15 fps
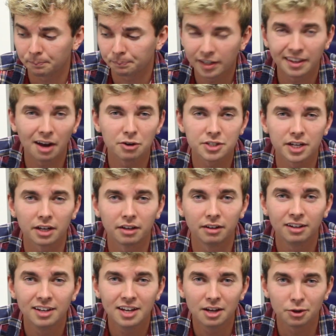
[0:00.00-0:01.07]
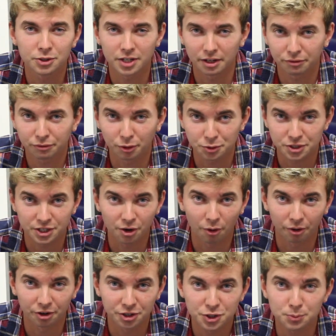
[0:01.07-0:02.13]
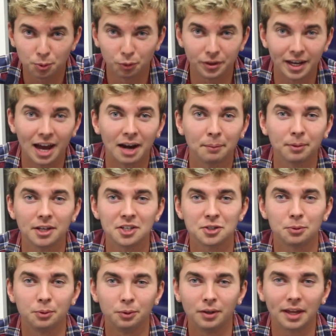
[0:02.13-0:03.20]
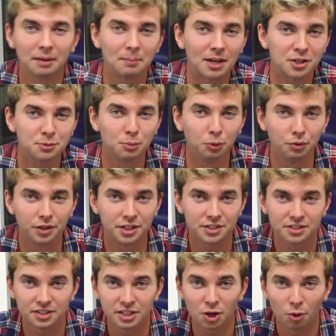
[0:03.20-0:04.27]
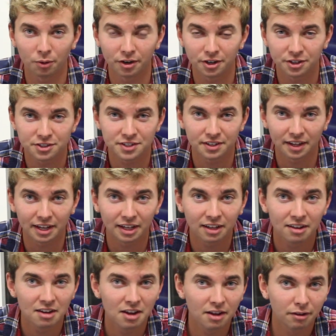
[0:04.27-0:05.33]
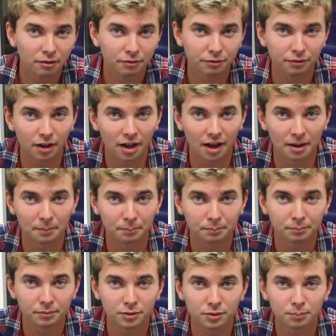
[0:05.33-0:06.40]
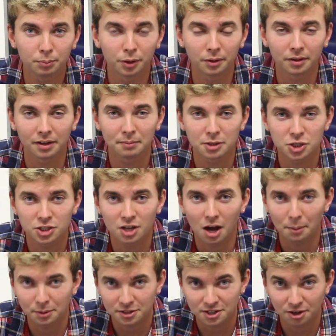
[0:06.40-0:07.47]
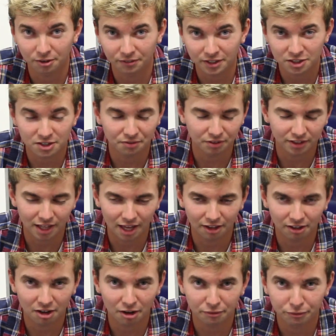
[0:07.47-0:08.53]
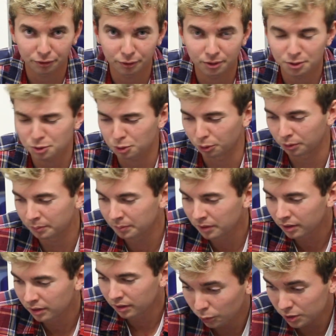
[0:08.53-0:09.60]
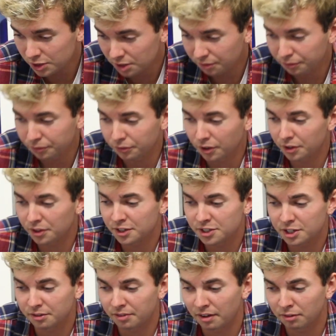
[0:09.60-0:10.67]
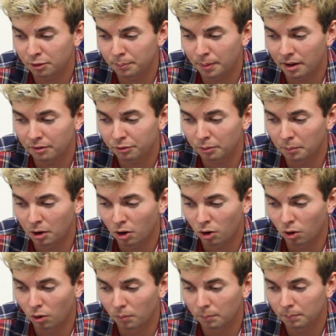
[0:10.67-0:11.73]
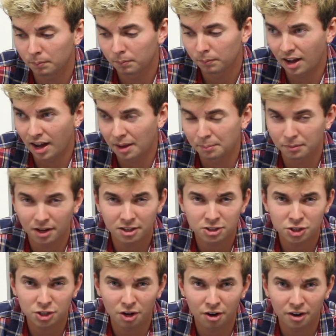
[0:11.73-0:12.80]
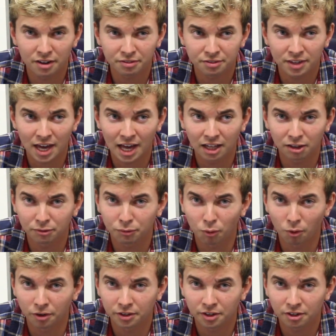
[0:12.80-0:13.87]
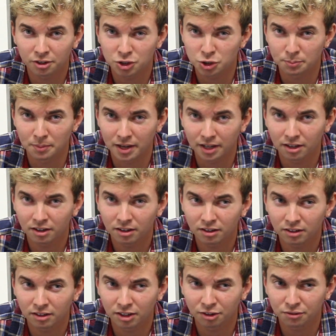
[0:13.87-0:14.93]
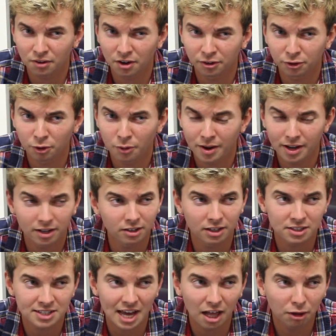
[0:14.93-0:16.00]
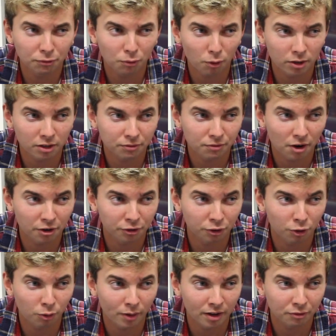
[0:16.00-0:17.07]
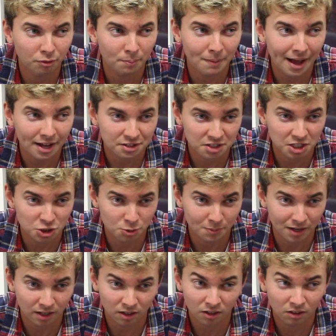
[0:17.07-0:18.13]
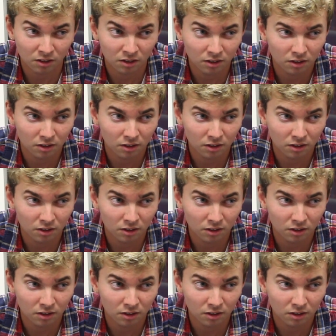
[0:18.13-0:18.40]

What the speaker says: And that was it was like a frozen yogurt smoothie kind of place. So we would like make smoothies and yogurts and like put like a bunch of toppings out and like stuff like that, like cut fruit. It was cool. What's the furthest you've ever been from home? I'm not sure if California or Jamaica is farther away. Is California farther away from Mass than Jamaica?